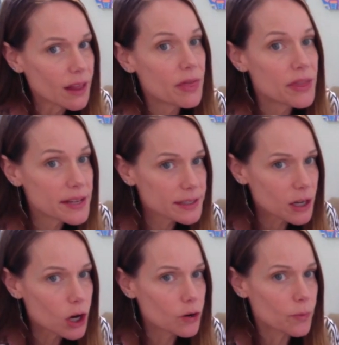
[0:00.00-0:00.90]
this
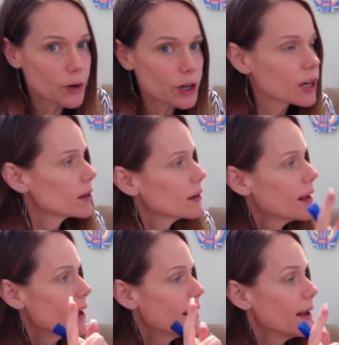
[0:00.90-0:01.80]
artwork
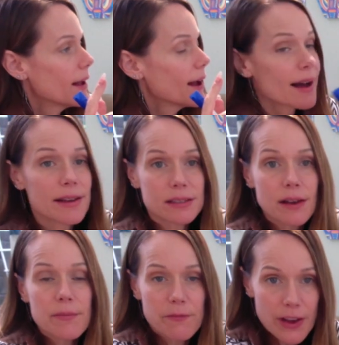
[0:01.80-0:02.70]
has
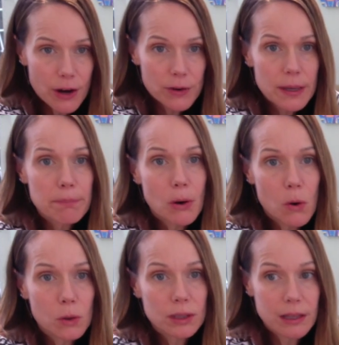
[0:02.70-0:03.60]
very
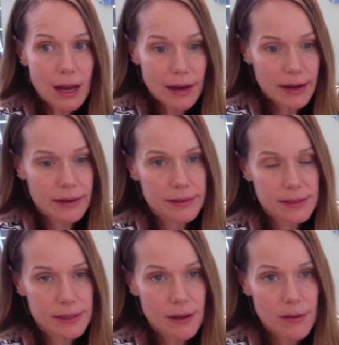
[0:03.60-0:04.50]
bold lines